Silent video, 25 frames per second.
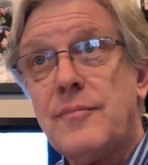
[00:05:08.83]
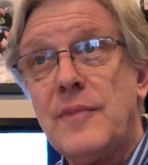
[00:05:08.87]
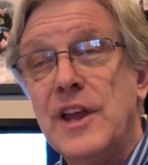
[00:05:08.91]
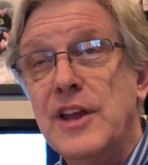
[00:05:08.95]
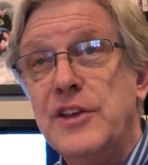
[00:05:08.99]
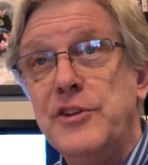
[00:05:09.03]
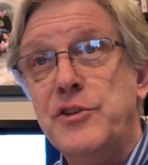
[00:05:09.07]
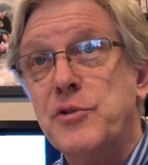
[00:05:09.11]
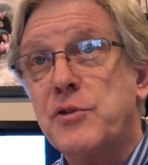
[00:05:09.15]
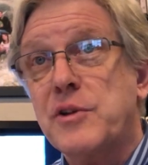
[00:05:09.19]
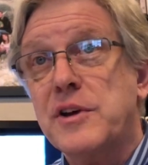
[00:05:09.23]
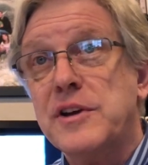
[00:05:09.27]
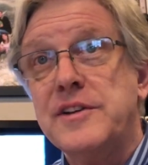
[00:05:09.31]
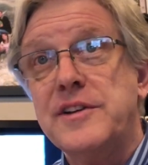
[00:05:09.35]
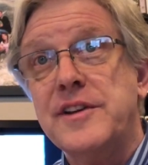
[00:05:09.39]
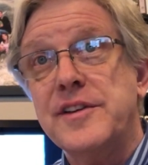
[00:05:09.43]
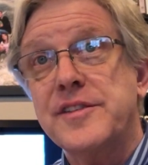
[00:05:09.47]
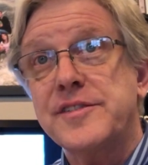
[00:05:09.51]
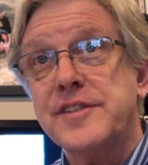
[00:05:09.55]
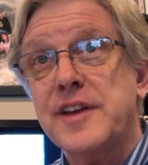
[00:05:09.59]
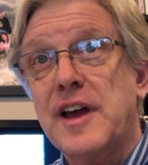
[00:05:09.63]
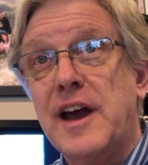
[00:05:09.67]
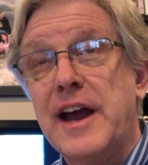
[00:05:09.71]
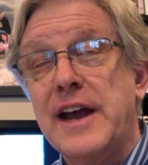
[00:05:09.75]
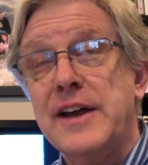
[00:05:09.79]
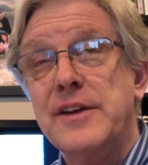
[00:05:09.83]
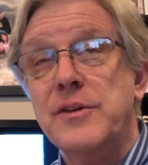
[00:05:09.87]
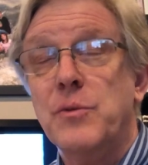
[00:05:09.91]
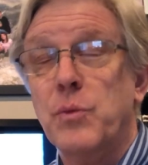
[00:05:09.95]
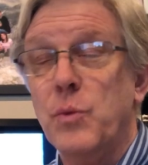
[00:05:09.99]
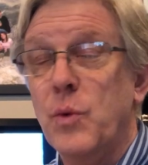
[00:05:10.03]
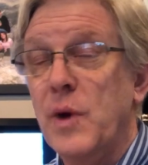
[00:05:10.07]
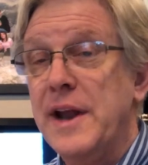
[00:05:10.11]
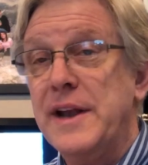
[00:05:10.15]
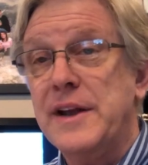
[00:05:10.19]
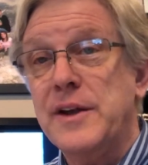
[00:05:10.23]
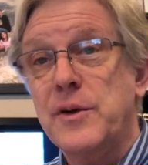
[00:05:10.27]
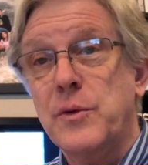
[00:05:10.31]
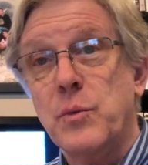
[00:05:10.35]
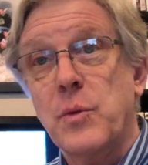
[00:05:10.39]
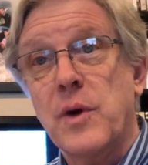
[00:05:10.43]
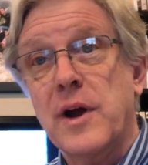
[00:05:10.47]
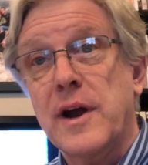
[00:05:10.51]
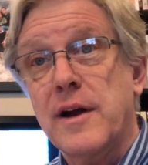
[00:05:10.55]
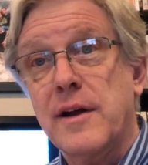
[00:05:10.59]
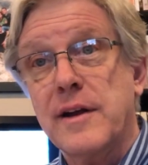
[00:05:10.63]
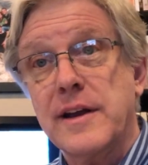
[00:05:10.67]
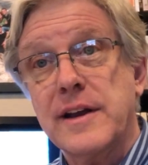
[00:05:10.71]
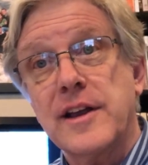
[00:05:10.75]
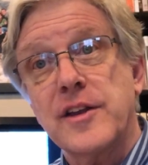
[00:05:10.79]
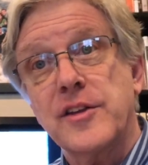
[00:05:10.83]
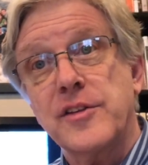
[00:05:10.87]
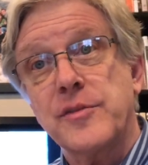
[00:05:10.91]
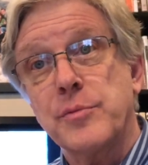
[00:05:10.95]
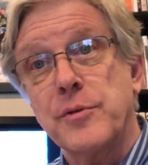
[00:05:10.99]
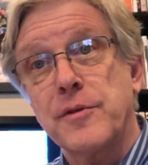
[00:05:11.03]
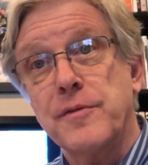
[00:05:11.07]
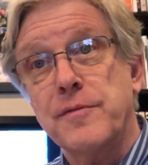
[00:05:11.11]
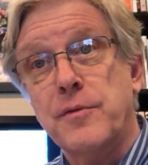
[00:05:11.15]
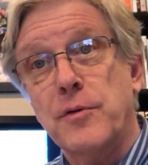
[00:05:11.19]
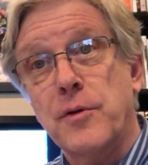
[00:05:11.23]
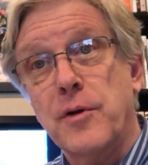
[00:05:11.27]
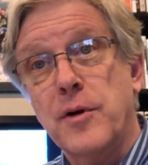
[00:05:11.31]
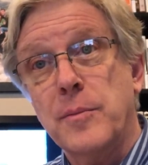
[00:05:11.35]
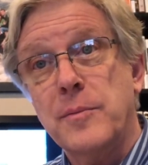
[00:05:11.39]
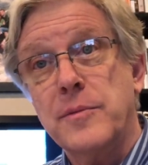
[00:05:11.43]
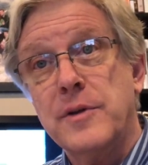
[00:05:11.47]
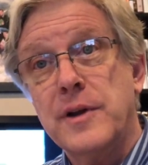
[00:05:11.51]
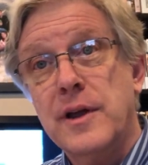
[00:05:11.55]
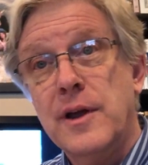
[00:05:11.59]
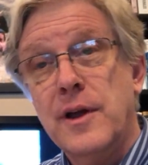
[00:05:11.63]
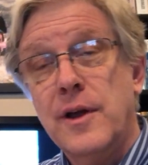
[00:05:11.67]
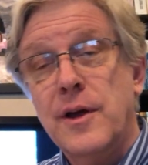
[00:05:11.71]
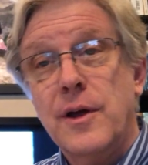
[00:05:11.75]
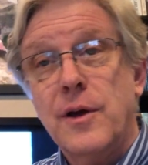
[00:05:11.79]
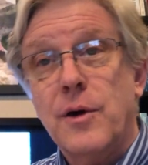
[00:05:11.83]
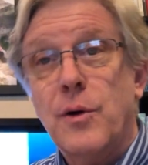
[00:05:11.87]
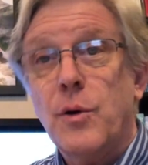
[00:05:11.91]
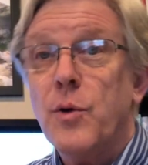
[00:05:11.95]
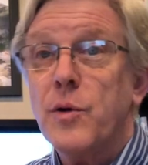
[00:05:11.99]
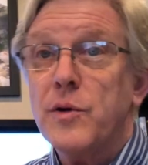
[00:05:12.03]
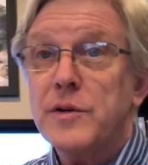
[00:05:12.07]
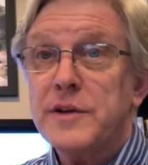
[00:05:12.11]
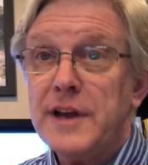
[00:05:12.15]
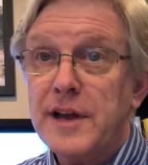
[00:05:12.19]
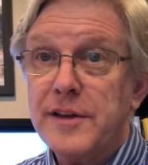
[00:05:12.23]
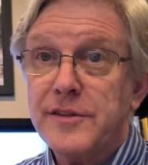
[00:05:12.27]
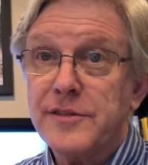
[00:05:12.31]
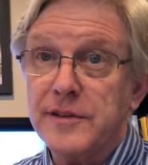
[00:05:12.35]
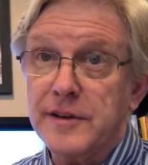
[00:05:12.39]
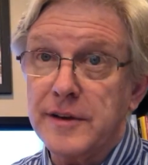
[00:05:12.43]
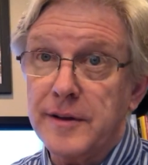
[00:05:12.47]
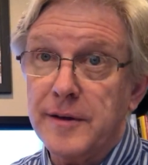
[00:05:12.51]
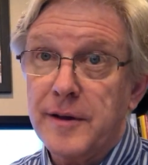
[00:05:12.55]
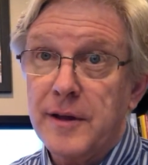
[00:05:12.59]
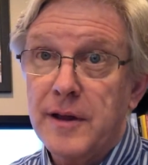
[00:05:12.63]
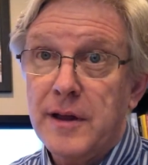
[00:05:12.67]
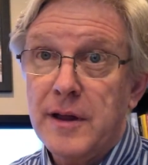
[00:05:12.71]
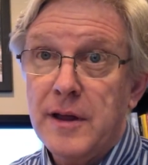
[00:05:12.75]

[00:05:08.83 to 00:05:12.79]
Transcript: And you can decide when and where it gets performed or doesn't.